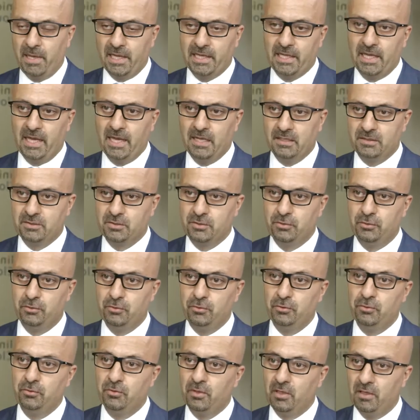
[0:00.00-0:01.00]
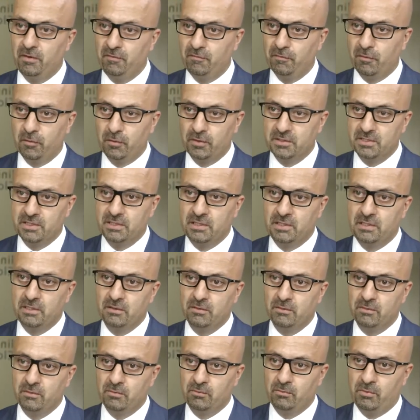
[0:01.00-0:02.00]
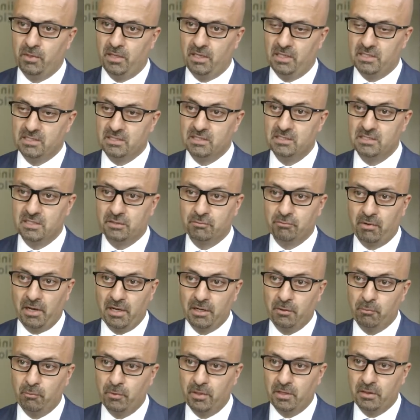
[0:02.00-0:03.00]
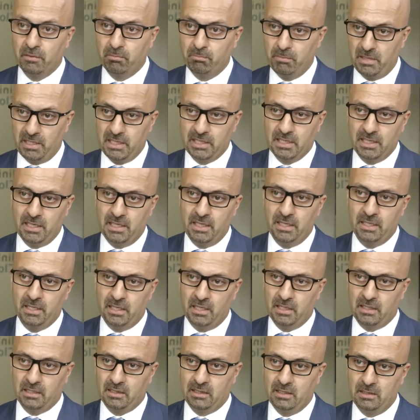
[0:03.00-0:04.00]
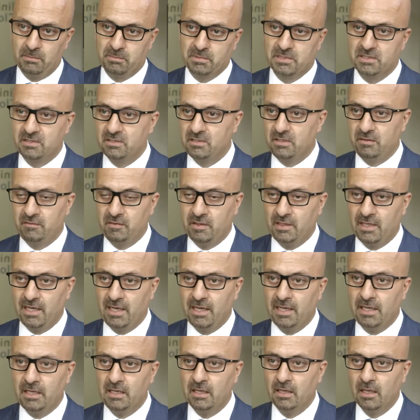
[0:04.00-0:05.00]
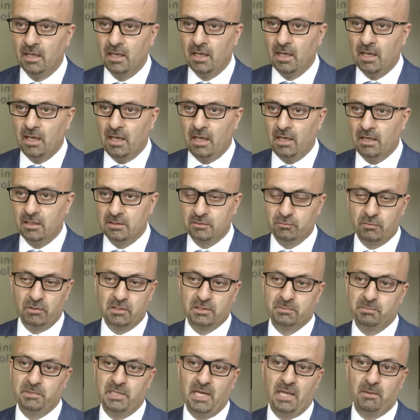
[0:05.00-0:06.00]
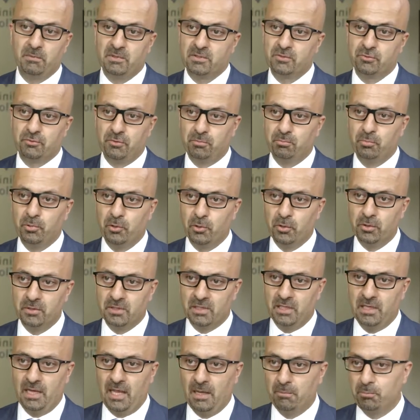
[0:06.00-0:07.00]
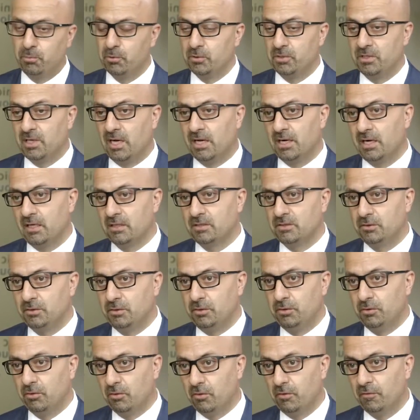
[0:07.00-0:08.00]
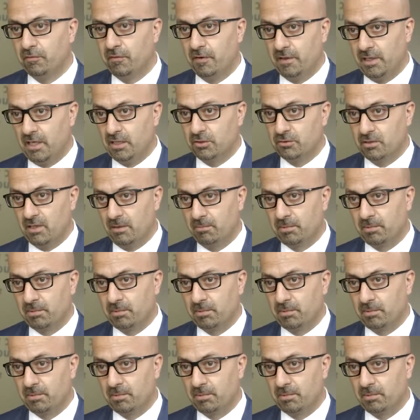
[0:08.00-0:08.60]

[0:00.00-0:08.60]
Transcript: back out to invoicing, where it's integrated with Medicare, Eclipse, DVA, and as well as being able to report and output data to your financial